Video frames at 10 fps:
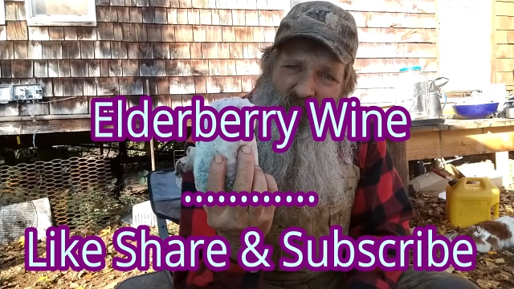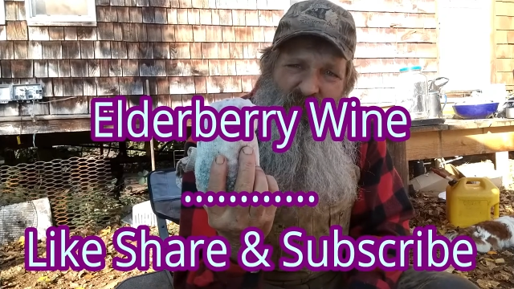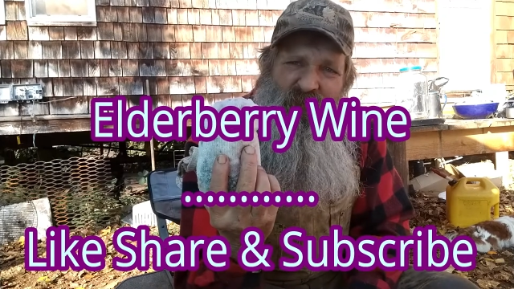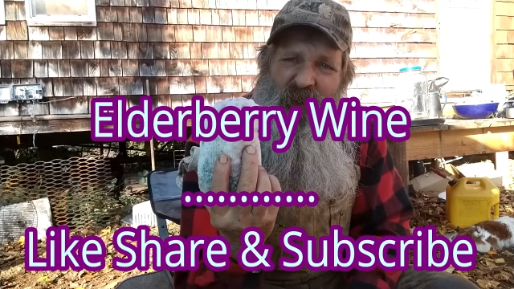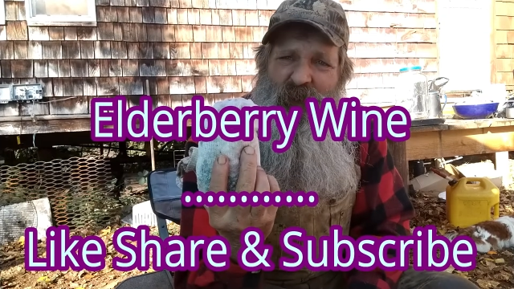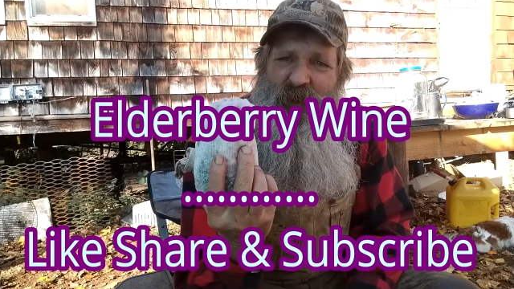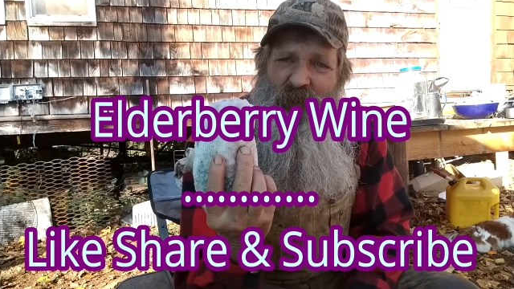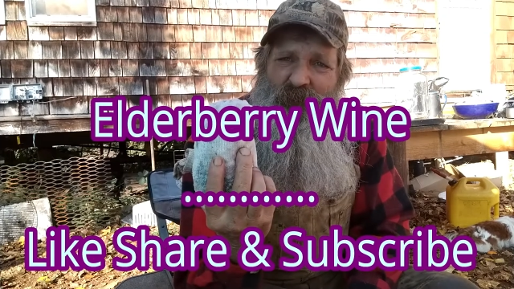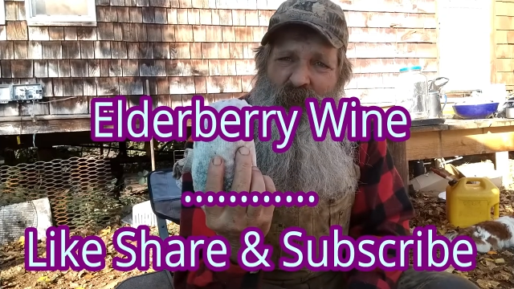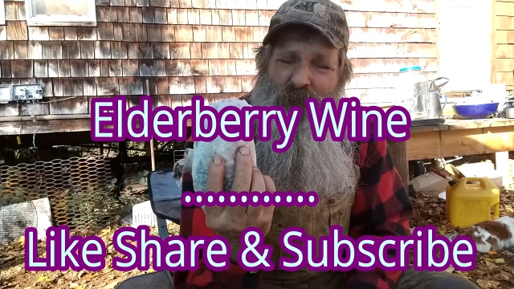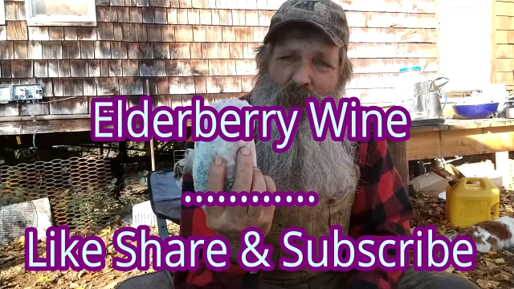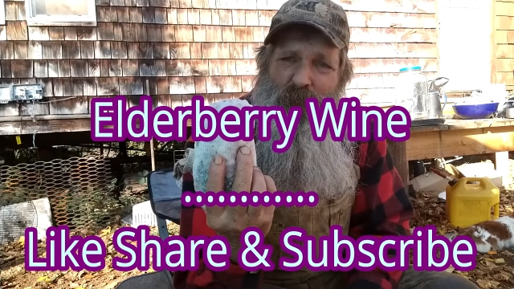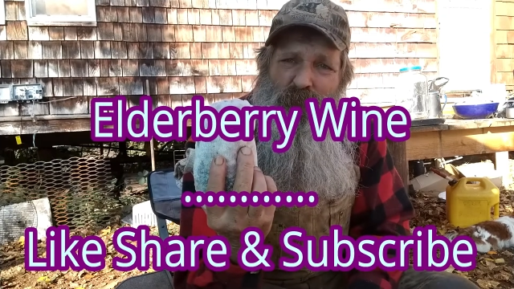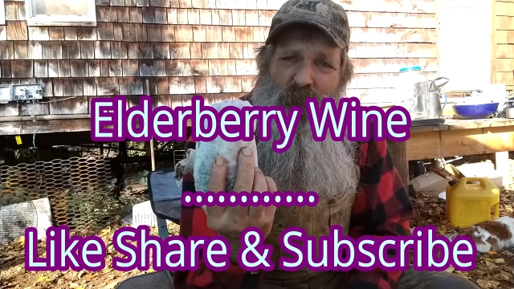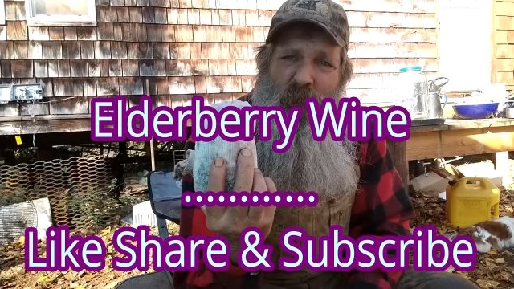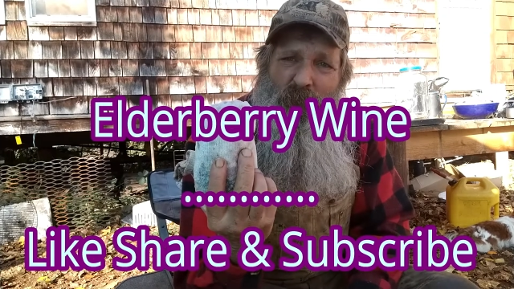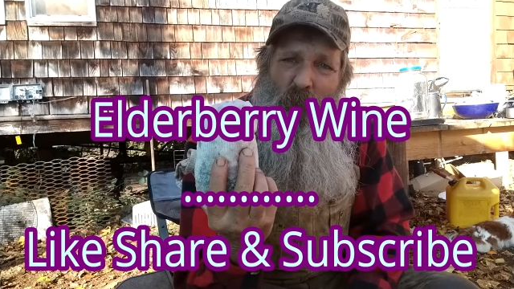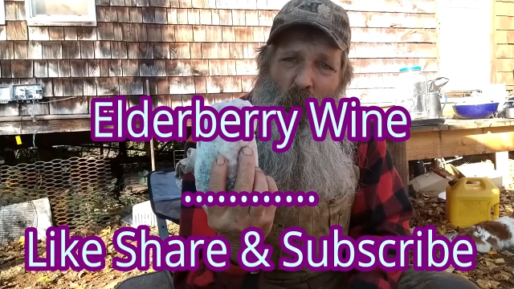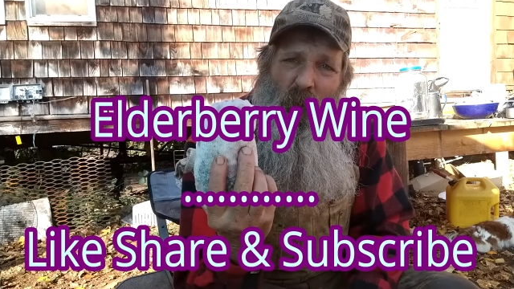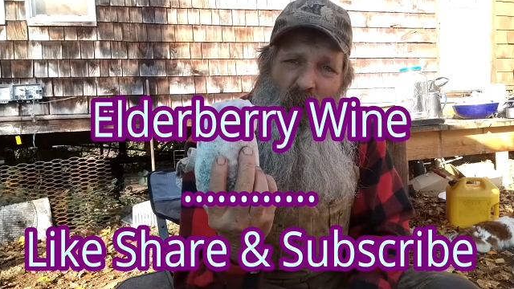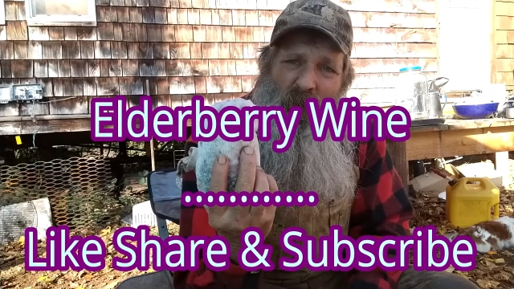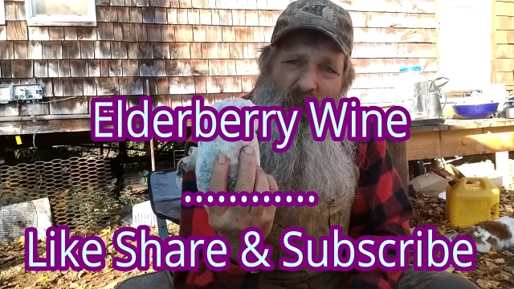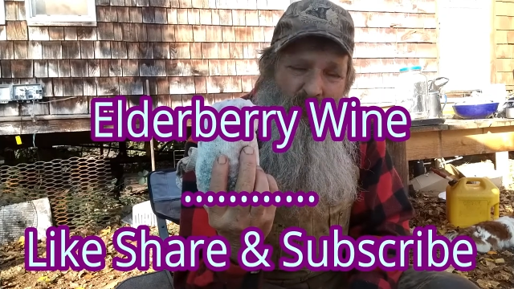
they got out there and foot stomped their wine,